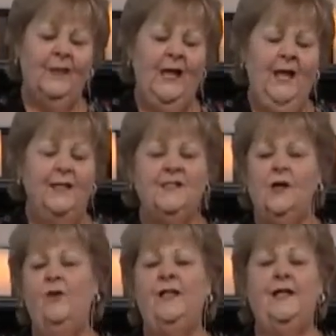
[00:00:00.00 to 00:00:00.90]
And
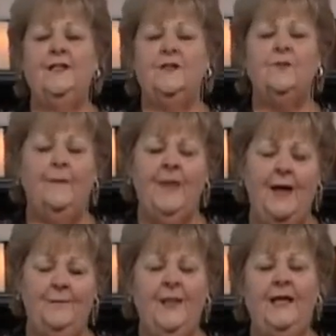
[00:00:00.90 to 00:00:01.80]
so it is from
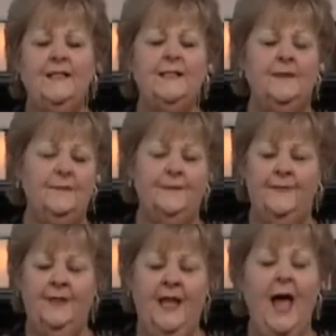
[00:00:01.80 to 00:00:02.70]
that place of
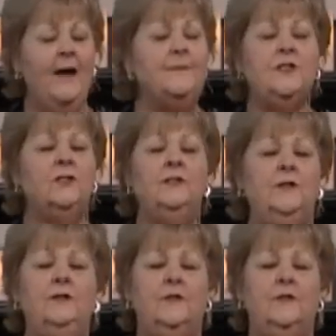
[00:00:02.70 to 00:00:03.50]
absolute,